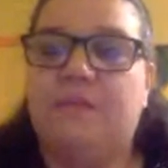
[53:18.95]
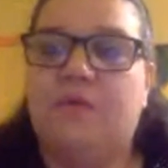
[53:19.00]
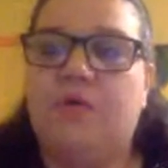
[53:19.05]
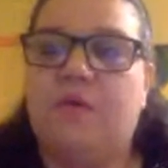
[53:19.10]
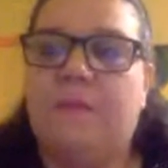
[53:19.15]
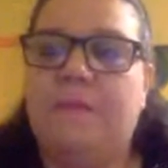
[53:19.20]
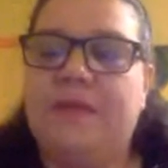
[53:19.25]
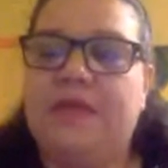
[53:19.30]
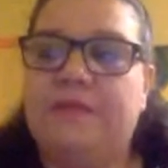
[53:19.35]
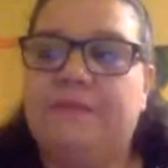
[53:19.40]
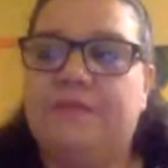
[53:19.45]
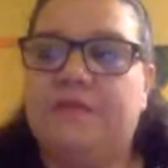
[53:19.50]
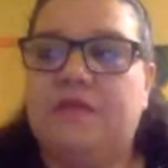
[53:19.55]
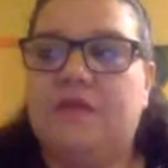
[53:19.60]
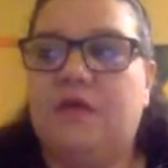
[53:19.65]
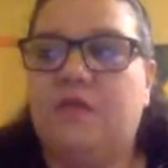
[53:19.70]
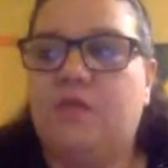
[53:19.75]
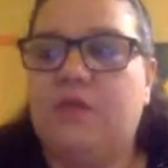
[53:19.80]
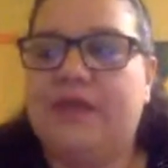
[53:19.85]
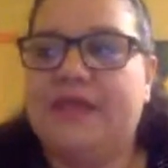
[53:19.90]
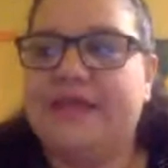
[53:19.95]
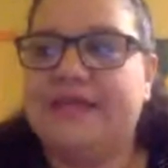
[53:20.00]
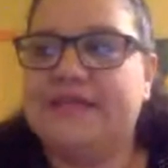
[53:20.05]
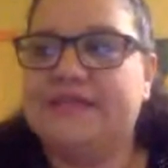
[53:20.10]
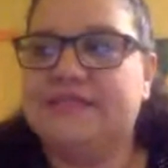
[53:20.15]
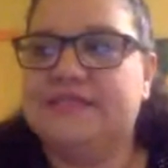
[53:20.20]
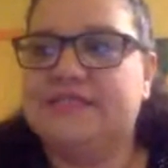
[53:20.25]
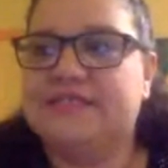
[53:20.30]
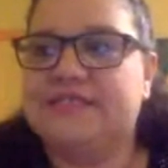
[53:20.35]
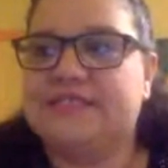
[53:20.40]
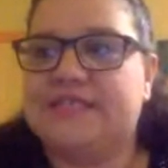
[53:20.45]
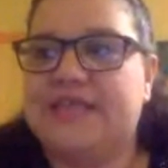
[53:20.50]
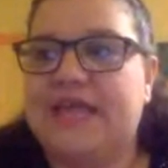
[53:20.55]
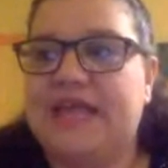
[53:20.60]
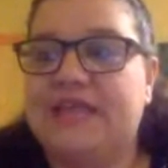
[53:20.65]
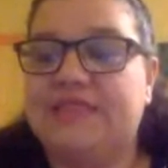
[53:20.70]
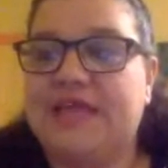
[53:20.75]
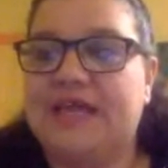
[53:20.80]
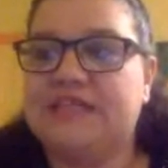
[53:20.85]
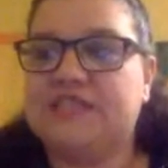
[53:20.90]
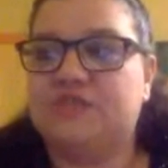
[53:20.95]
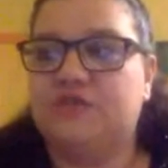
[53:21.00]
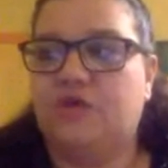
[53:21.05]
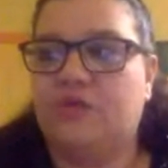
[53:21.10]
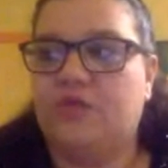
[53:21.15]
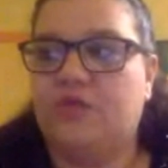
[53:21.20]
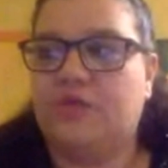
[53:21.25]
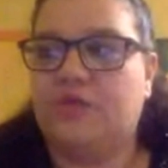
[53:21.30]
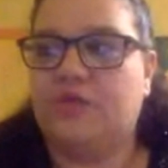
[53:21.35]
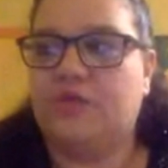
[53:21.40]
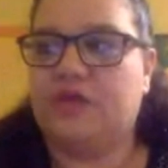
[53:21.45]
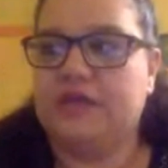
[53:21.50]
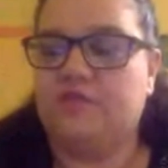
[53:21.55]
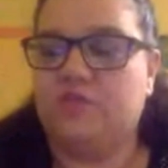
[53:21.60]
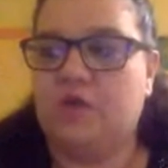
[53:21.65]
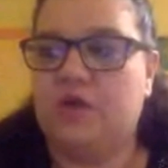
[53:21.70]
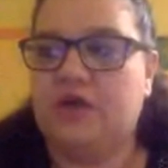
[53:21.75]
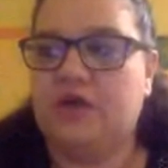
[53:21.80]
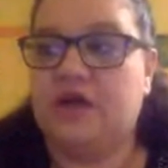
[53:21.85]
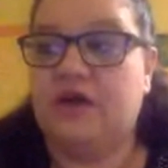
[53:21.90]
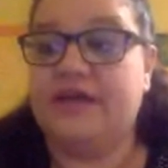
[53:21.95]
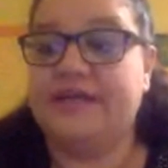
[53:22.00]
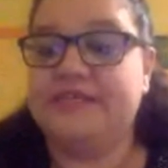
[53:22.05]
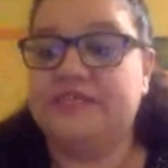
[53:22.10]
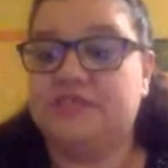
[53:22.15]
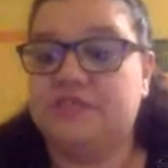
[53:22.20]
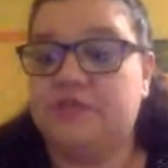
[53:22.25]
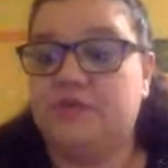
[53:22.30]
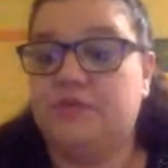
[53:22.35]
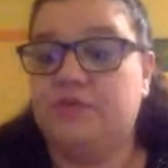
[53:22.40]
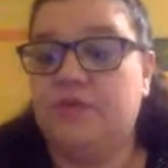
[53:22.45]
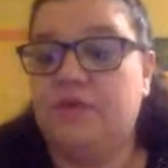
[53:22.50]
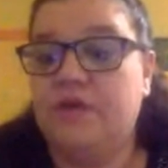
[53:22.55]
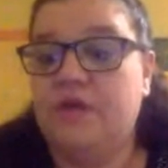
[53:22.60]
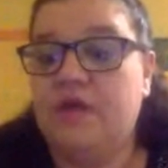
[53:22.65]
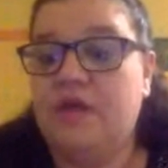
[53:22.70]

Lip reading: More people are willing to say that's not the kind of work I do.